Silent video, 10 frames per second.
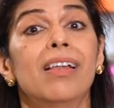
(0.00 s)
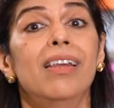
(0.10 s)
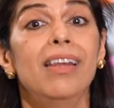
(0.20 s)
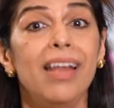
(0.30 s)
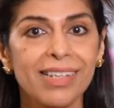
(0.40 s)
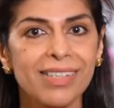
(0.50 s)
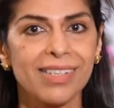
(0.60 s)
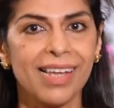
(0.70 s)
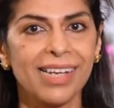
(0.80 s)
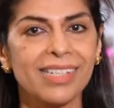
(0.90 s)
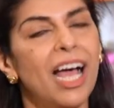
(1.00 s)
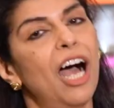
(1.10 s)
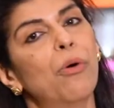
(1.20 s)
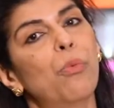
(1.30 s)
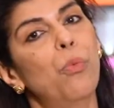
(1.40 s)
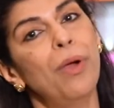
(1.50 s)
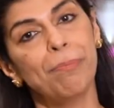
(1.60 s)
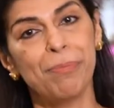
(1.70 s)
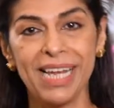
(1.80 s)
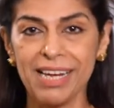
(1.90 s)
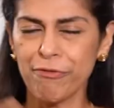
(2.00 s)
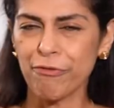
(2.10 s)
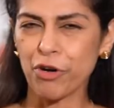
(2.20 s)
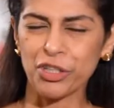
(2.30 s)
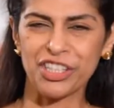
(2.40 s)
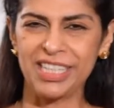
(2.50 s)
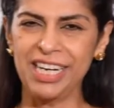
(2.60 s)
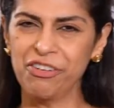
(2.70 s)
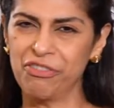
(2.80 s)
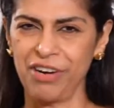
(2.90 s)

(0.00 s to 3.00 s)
Let's get our whipping frosting